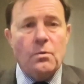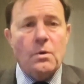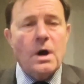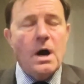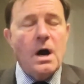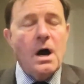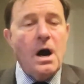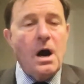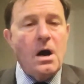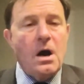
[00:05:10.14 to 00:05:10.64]

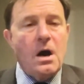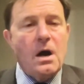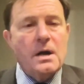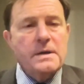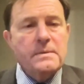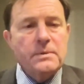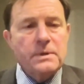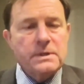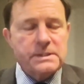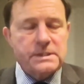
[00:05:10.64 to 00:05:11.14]
Well,
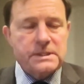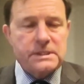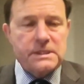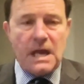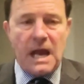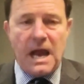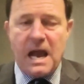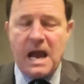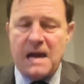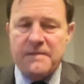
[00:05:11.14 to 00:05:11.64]
I was
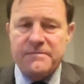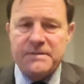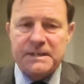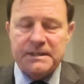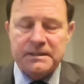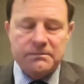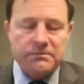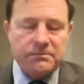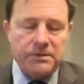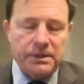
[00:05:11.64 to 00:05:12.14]

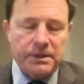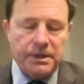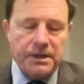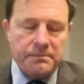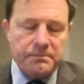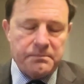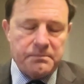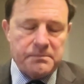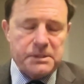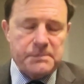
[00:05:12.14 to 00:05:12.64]
having,
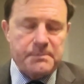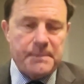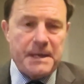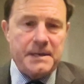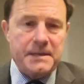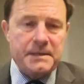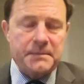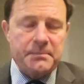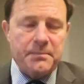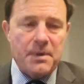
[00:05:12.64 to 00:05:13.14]

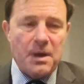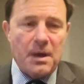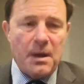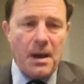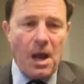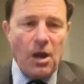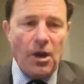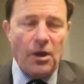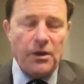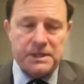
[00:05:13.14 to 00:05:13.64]
spent
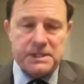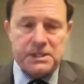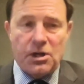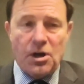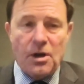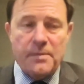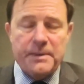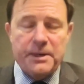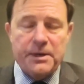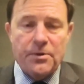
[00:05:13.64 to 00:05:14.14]
a lot of
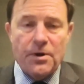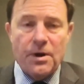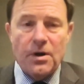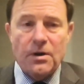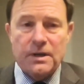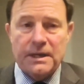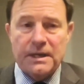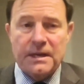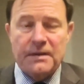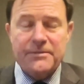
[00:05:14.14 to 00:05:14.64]
time in
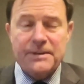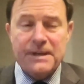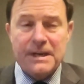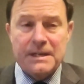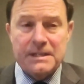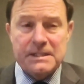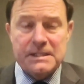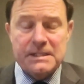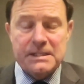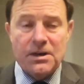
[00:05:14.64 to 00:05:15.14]
Iraq and
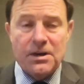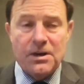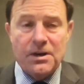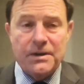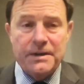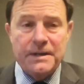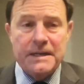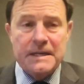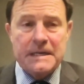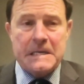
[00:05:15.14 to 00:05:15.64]

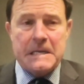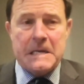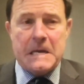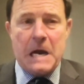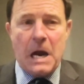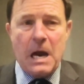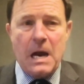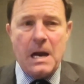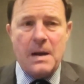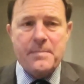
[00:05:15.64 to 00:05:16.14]
Afghanistan.
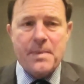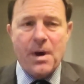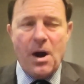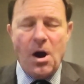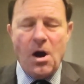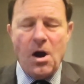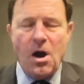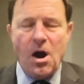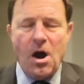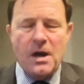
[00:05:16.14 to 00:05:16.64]

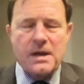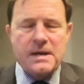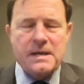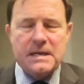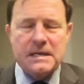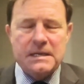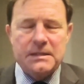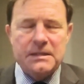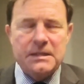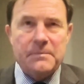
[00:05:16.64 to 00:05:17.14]

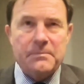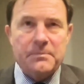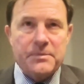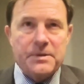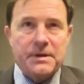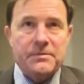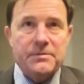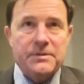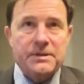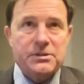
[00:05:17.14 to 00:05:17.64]

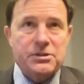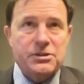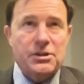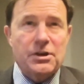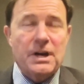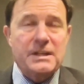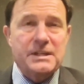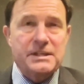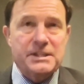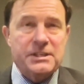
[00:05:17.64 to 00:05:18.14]
The
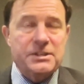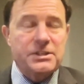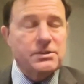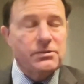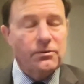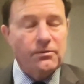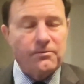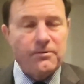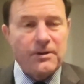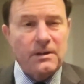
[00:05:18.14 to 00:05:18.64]

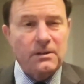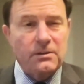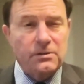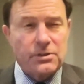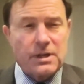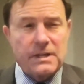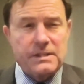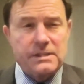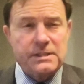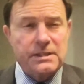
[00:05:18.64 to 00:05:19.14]
transition or failed
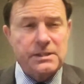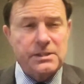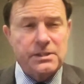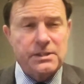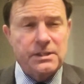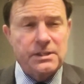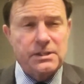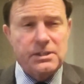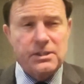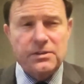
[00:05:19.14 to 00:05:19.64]

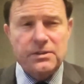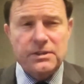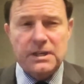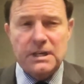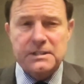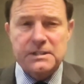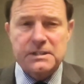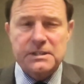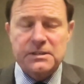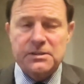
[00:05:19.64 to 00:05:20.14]
transition in
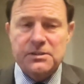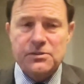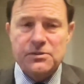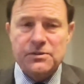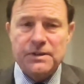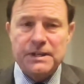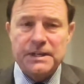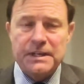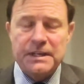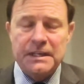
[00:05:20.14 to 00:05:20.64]

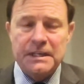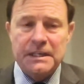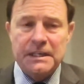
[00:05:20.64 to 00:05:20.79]
2003,